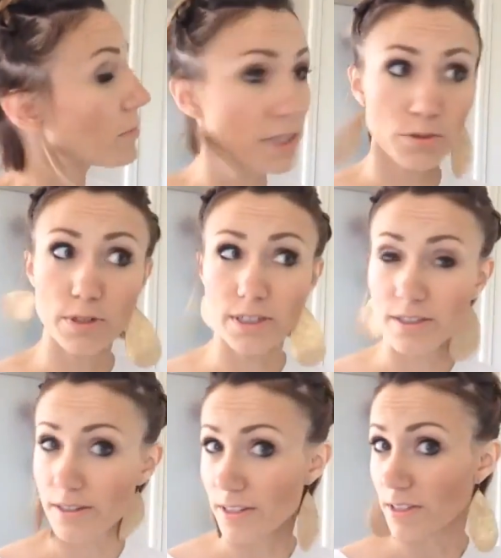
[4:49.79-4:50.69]
my
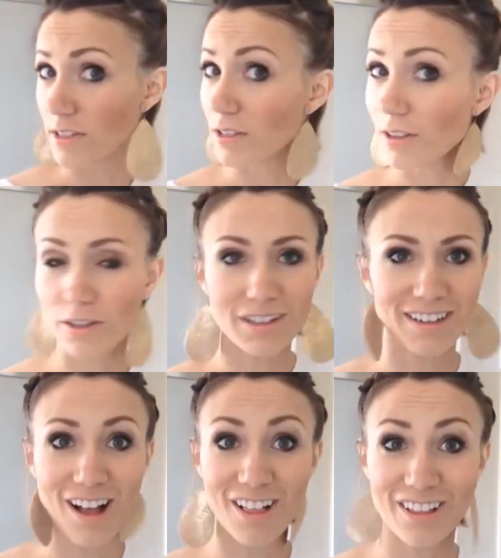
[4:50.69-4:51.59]
twists. This is a look
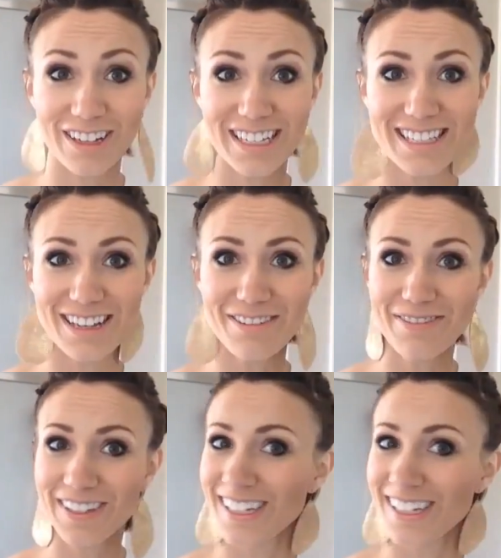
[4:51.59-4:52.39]
all on itself,